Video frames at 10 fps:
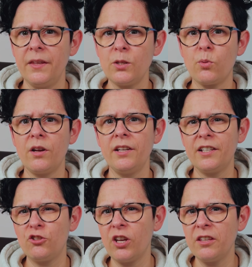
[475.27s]
This one
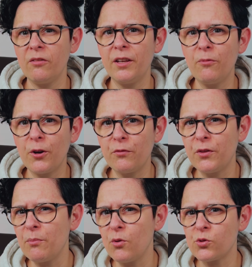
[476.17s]
is genuinely one of
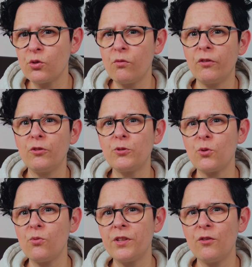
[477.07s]
the most overlooked
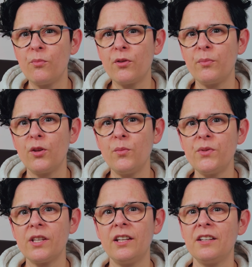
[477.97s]
audio
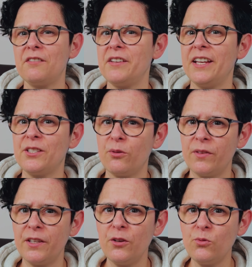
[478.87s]
problems in creator
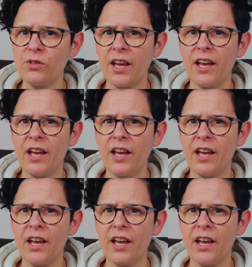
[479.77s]
videos,